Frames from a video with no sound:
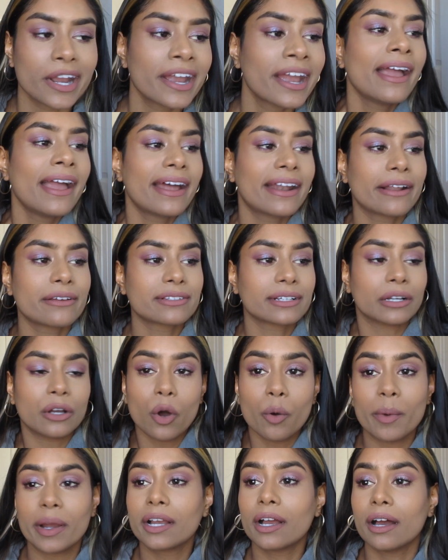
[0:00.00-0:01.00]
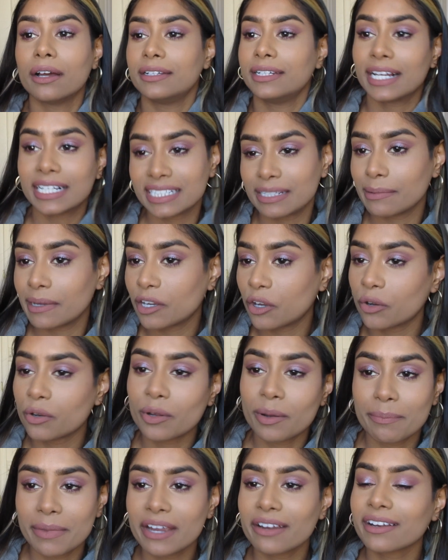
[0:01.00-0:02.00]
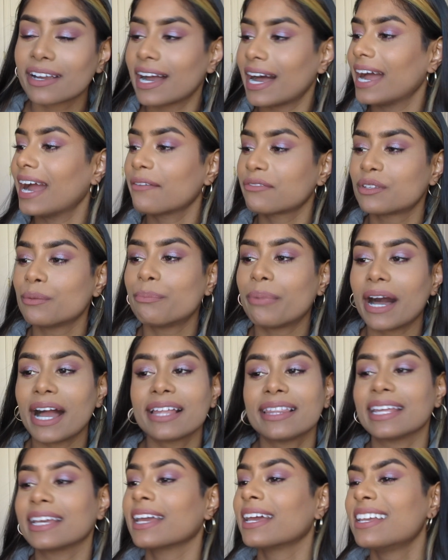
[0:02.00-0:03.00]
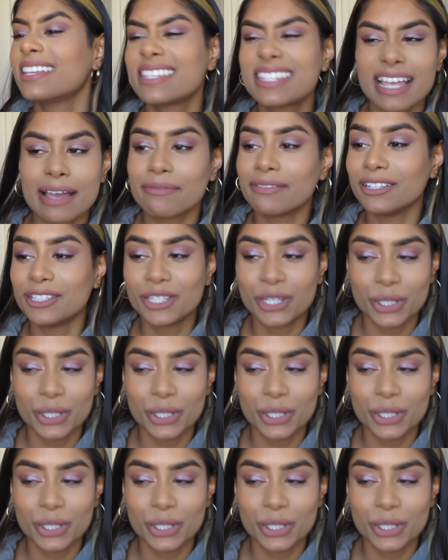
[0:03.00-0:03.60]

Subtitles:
And I was like, oh my god, next time I go to America, I have to buy like 7